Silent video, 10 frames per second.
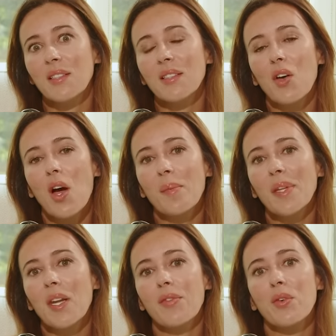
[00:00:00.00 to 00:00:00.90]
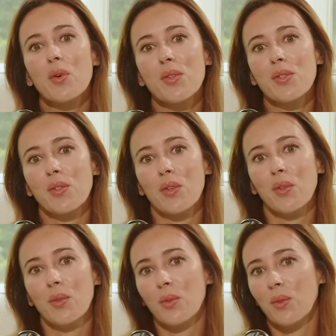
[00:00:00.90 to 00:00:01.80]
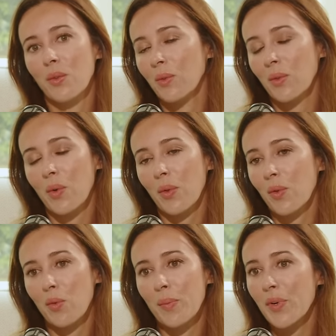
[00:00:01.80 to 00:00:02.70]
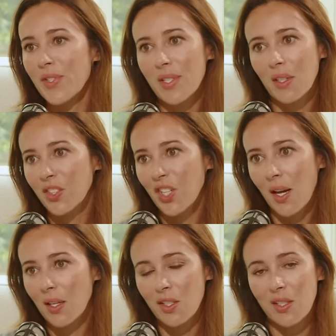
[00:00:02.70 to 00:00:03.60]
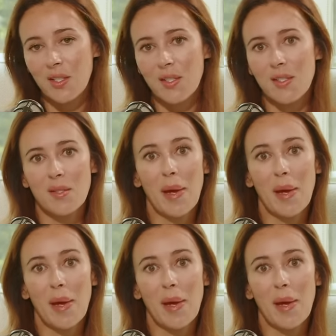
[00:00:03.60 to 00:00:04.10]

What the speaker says: No, I mean, of course, you know, you go through personal challenges.